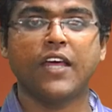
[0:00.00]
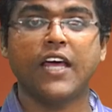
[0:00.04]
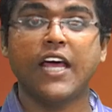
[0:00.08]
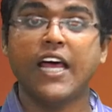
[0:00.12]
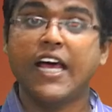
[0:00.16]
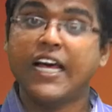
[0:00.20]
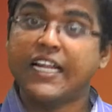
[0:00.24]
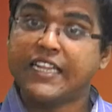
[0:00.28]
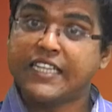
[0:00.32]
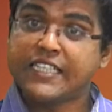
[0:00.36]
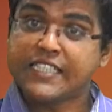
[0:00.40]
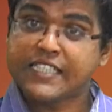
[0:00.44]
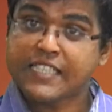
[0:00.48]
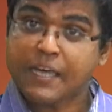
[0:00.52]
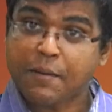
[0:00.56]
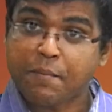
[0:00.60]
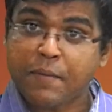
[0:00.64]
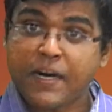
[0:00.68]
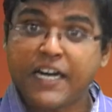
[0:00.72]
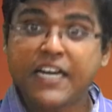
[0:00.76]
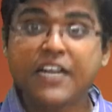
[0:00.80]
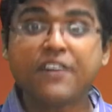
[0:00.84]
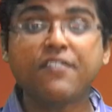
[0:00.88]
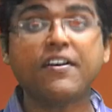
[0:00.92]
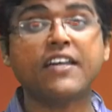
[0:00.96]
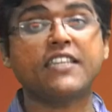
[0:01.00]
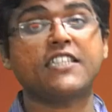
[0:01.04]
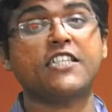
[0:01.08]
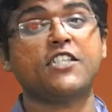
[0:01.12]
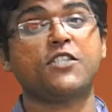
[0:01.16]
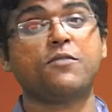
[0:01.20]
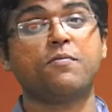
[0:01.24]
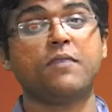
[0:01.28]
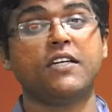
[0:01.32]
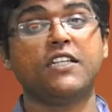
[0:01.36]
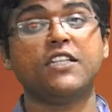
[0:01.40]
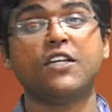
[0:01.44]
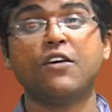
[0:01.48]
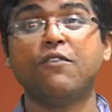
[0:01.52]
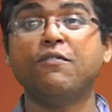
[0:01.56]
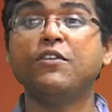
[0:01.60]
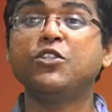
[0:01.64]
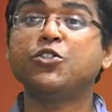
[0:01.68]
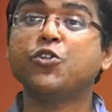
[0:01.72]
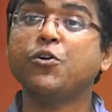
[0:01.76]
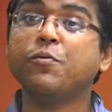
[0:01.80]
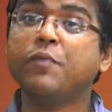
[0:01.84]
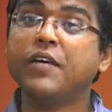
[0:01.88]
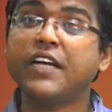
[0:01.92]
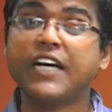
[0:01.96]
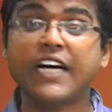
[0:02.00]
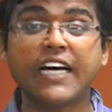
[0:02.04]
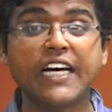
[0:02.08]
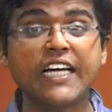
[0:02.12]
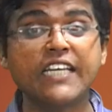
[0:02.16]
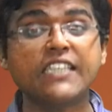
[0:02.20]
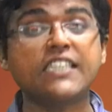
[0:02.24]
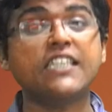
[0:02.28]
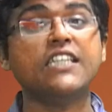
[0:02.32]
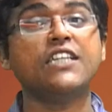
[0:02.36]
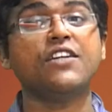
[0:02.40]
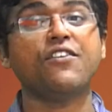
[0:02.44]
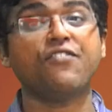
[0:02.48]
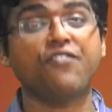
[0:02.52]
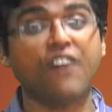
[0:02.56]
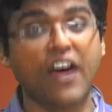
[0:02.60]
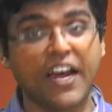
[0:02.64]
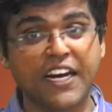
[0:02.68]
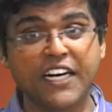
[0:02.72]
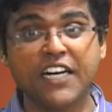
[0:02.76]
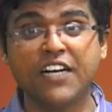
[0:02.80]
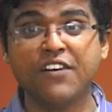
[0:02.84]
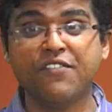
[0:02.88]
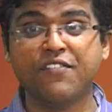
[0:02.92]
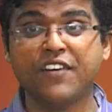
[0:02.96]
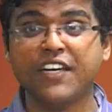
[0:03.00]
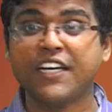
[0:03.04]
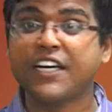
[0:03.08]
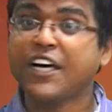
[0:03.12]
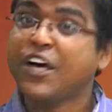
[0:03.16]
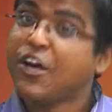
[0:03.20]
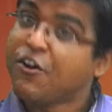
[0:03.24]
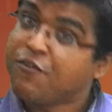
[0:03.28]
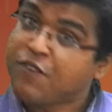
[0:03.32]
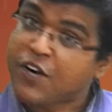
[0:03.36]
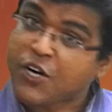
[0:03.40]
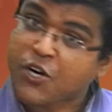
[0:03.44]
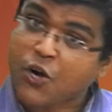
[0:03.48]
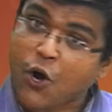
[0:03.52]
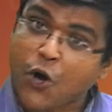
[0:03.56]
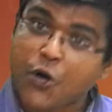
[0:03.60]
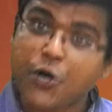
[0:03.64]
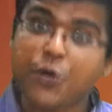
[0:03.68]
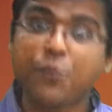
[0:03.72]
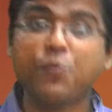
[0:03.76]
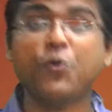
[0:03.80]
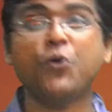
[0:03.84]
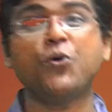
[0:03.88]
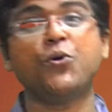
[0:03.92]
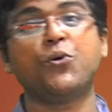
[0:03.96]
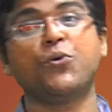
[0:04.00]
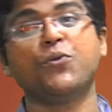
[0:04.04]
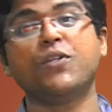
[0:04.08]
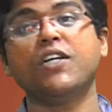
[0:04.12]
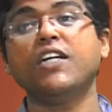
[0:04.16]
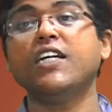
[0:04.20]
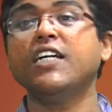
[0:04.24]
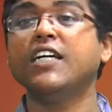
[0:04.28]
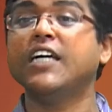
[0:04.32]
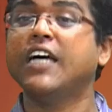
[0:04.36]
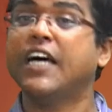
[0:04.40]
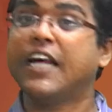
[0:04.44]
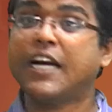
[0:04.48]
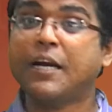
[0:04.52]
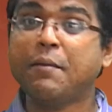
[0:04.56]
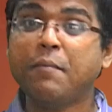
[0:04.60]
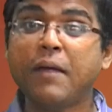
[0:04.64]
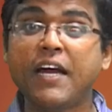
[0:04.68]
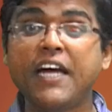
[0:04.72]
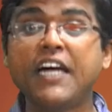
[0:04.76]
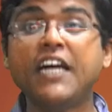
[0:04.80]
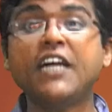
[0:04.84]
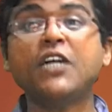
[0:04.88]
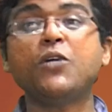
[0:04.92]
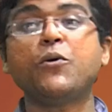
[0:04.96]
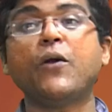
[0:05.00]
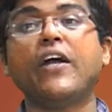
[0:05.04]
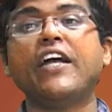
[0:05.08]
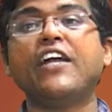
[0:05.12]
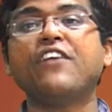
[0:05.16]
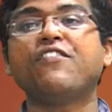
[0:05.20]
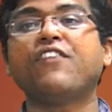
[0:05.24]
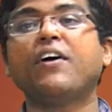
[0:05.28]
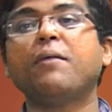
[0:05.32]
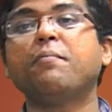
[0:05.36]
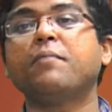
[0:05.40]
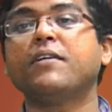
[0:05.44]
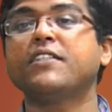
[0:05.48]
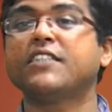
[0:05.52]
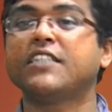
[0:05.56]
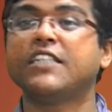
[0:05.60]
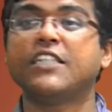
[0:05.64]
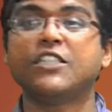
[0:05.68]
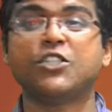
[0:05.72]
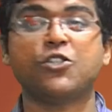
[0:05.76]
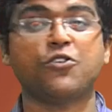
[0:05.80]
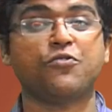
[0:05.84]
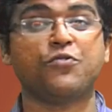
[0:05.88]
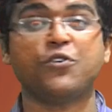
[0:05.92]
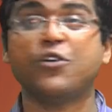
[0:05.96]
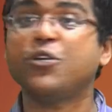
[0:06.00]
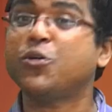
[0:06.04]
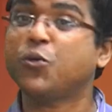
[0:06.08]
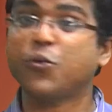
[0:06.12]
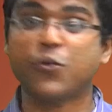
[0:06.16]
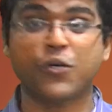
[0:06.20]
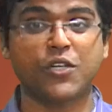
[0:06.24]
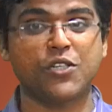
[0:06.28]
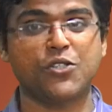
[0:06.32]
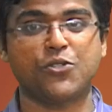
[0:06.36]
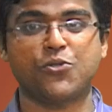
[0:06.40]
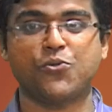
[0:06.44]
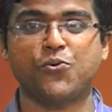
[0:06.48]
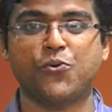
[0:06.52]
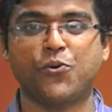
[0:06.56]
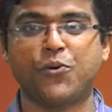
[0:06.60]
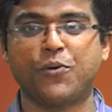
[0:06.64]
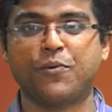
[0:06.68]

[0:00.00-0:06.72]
The summative assessment, which will be released in the final week, will contribute to the remaining 25% of your total score.